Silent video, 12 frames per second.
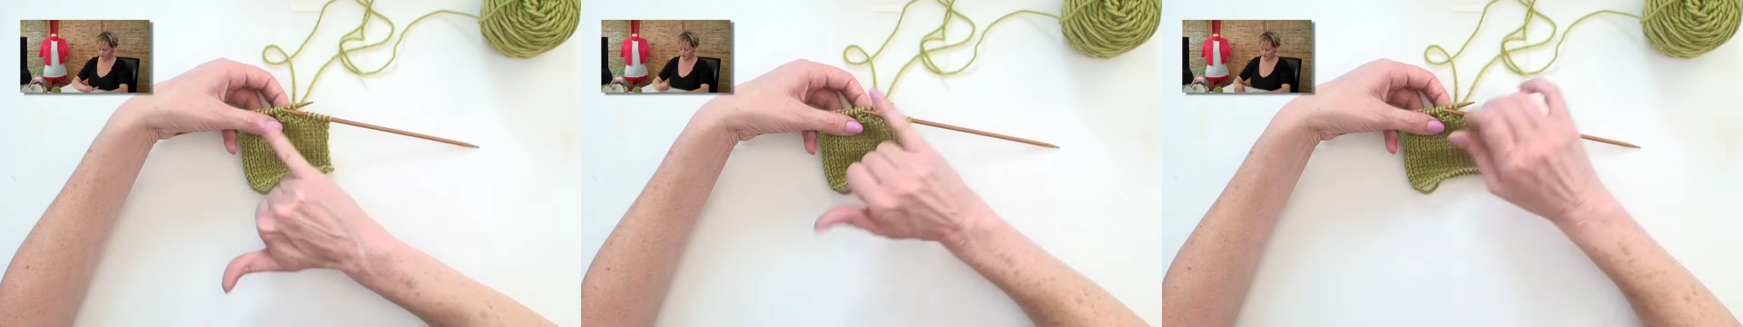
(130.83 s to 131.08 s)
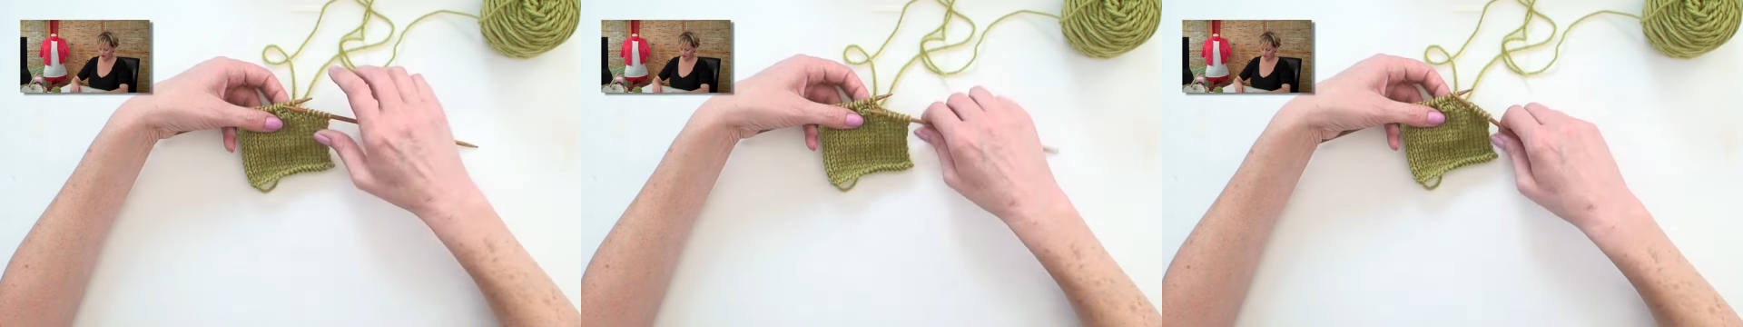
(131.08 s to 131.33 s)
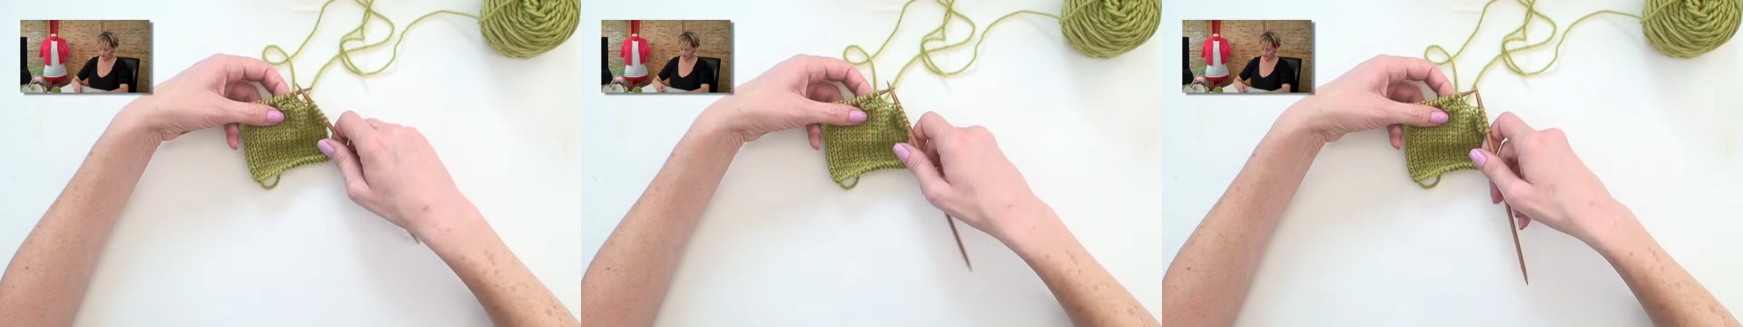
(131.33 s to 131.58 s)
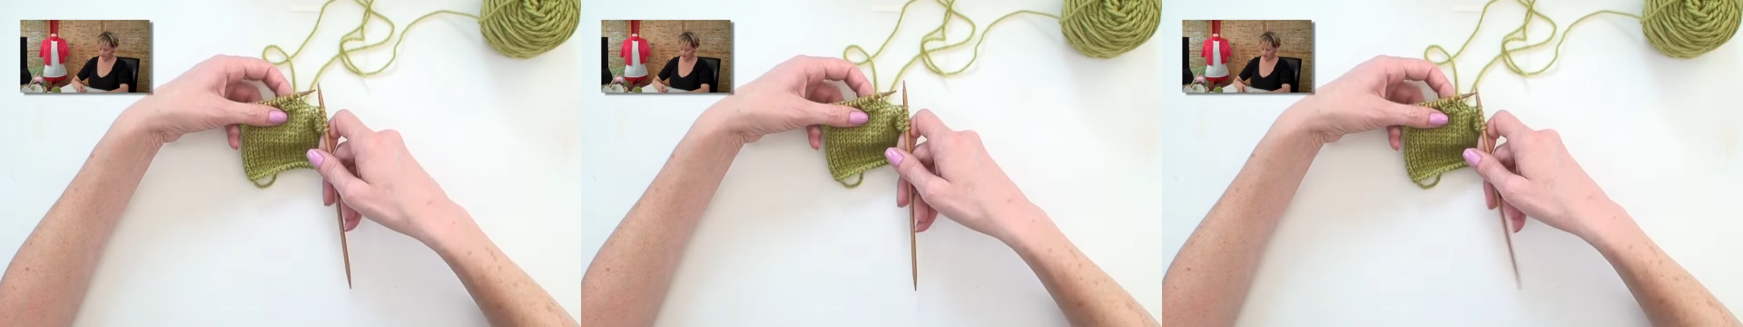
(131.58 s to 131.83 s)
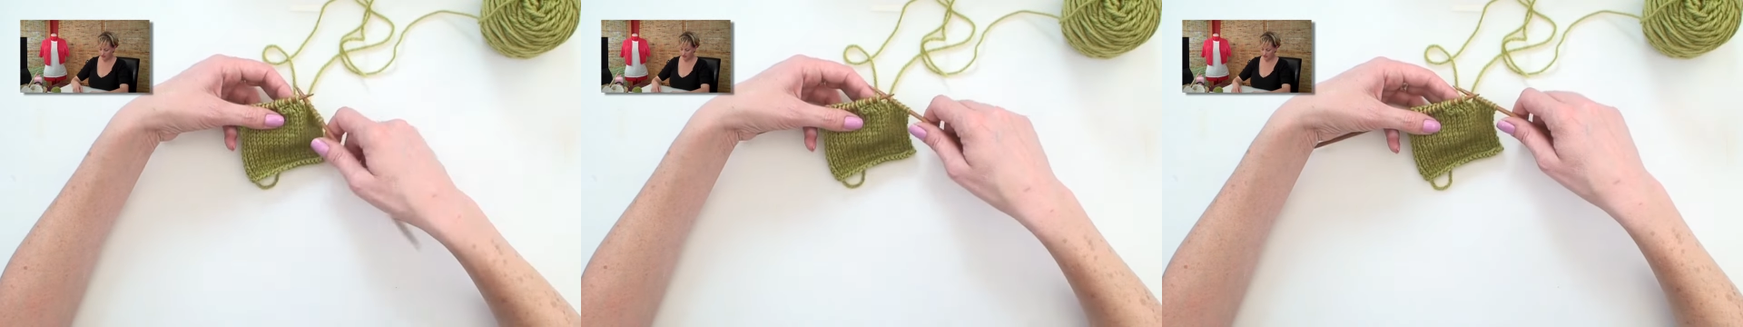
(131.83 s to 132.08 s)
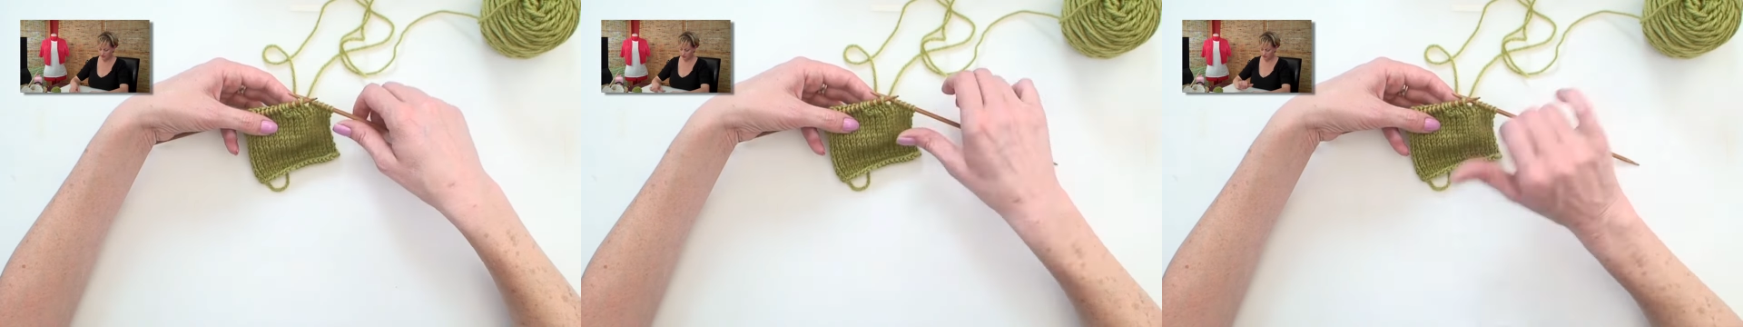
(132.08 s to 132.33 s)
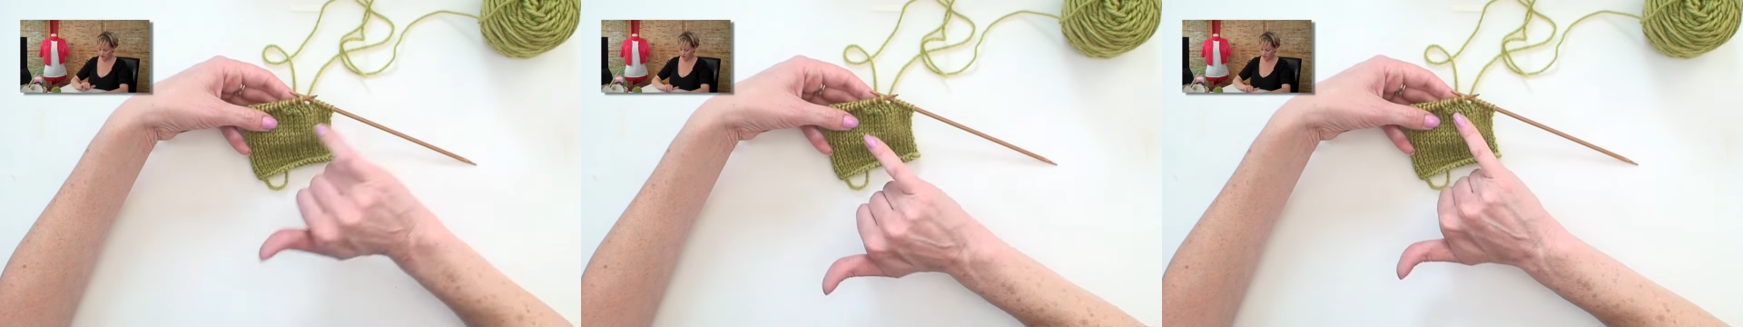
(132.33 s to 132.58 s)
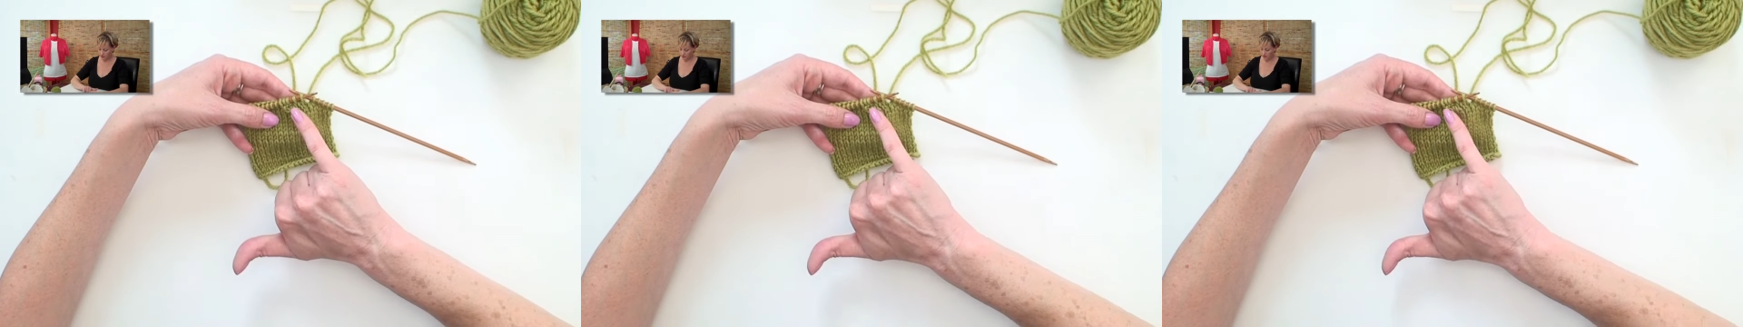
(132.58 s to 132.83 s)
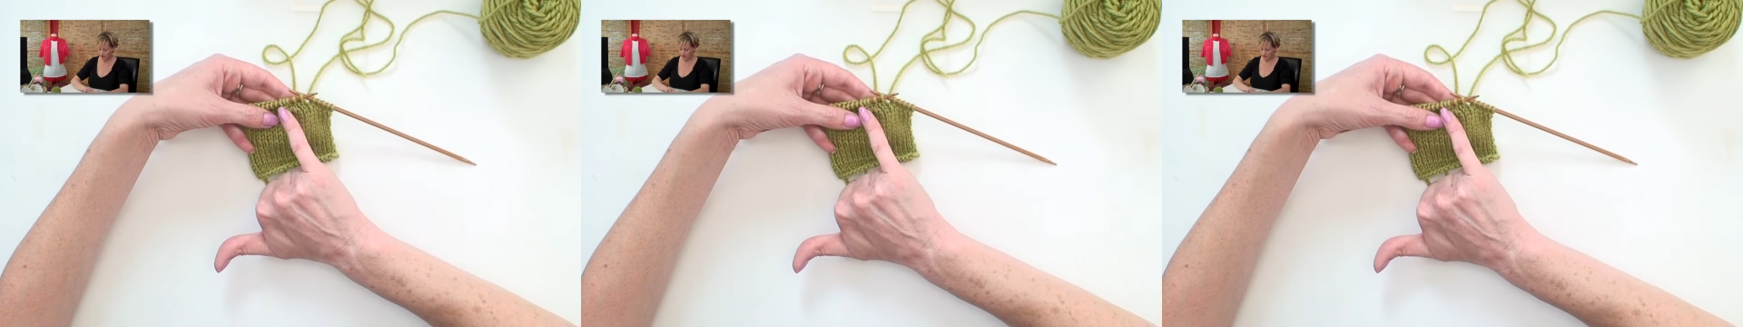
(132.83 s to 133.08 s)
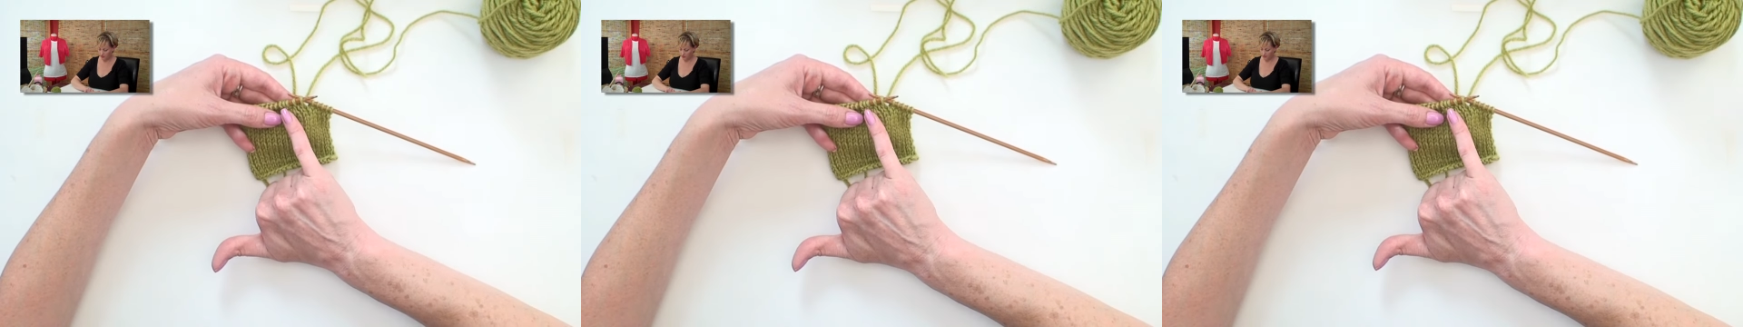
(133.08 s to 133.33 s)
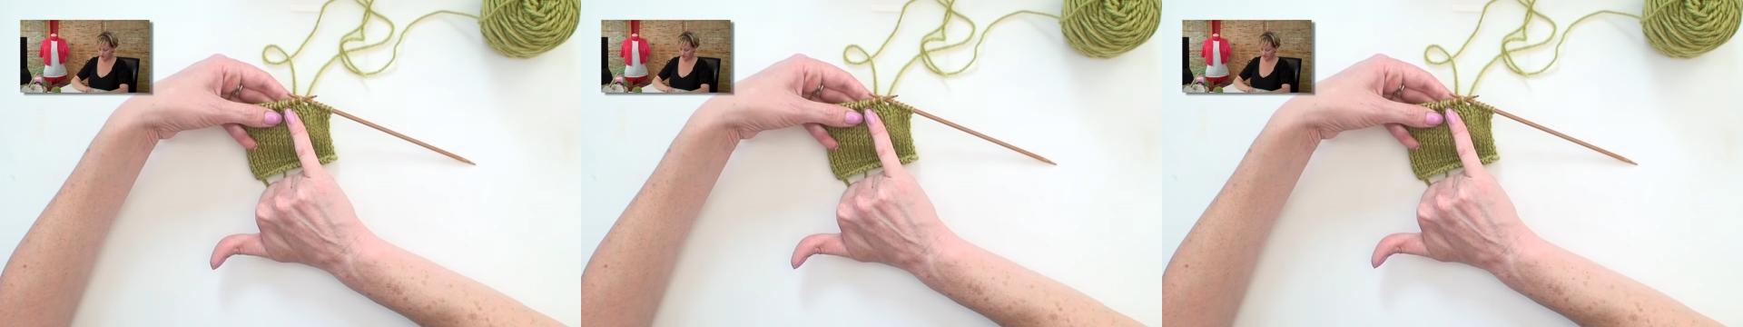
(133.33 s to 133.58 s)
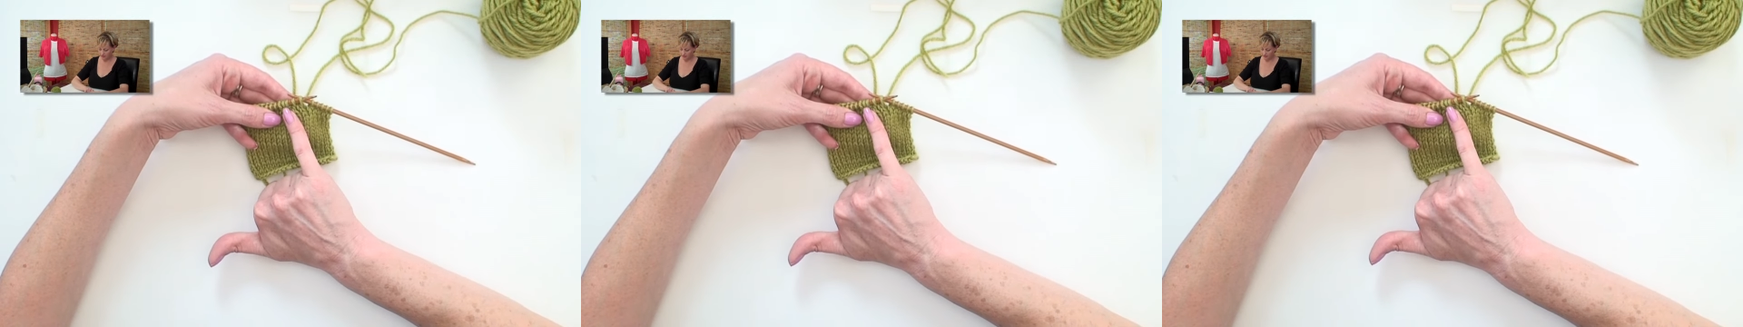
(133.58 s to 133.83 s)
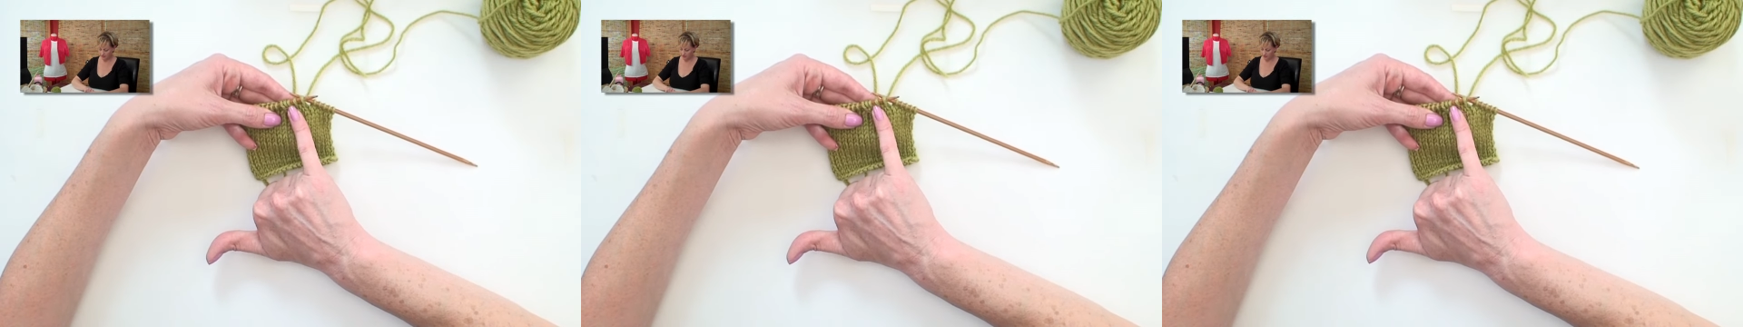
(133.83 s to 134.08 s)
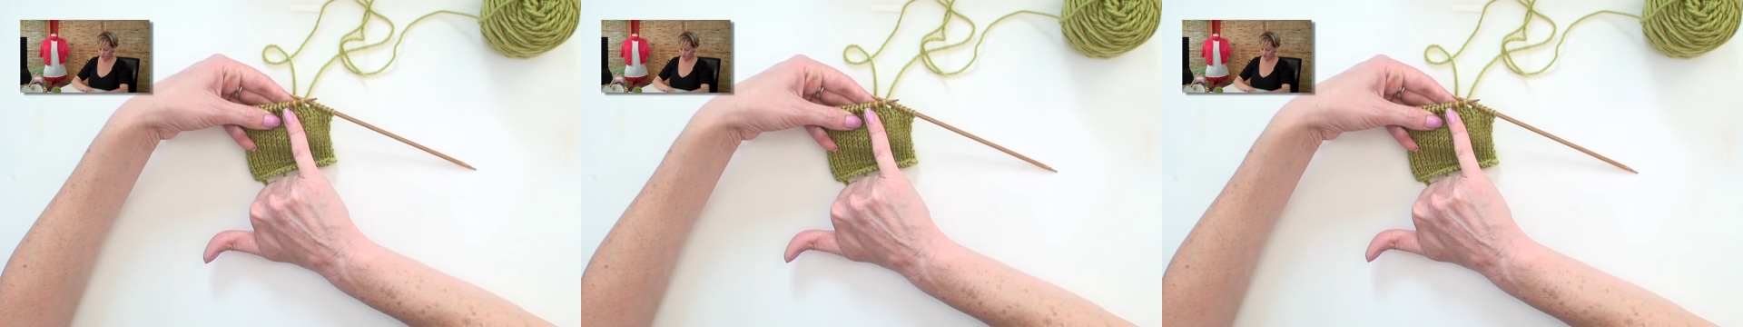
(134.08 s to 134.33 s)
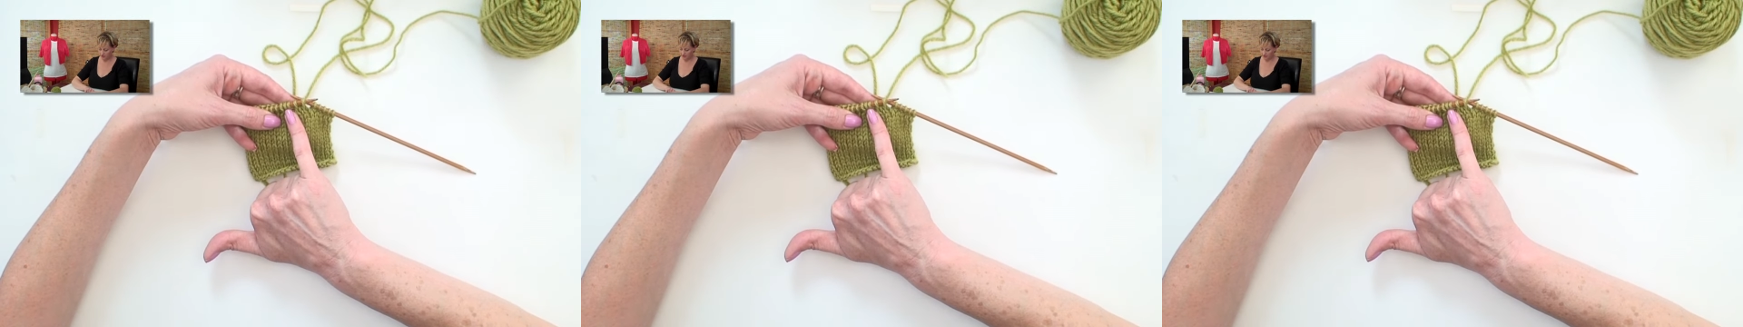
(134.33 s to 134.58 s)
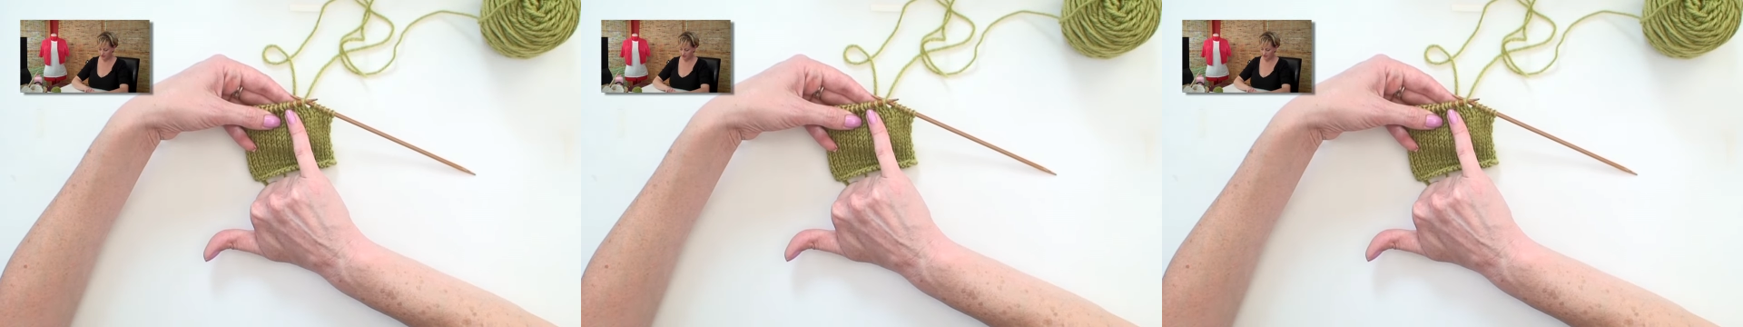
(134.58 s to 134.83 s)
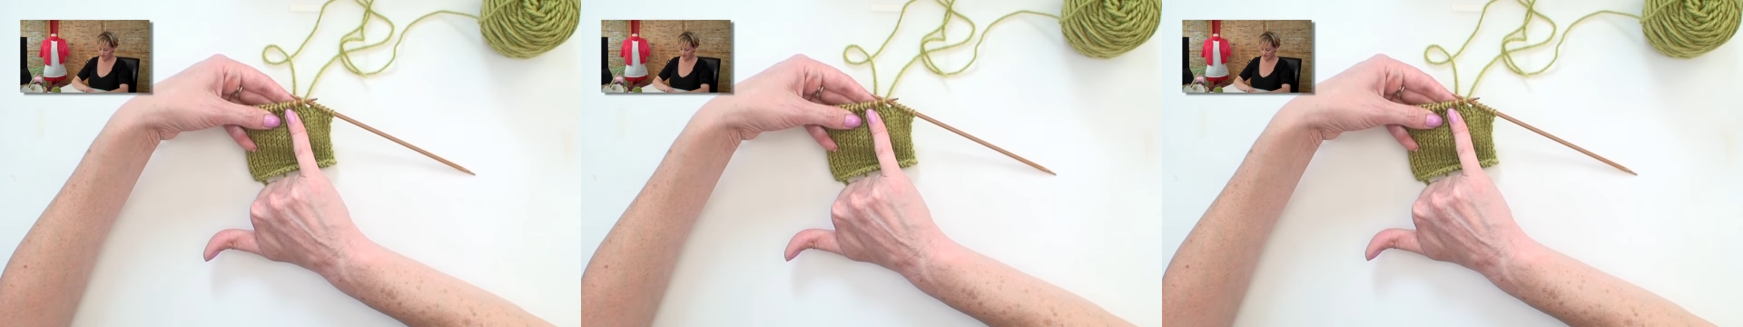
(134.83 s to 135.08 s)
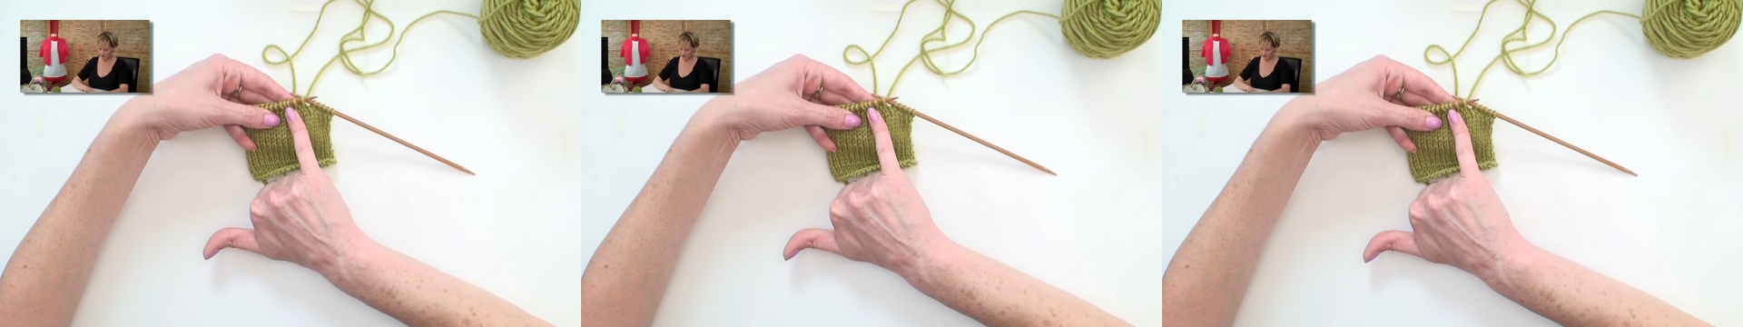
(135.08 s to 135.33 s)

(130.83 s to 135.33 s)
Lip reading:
No face is visible, so there are no lips to read.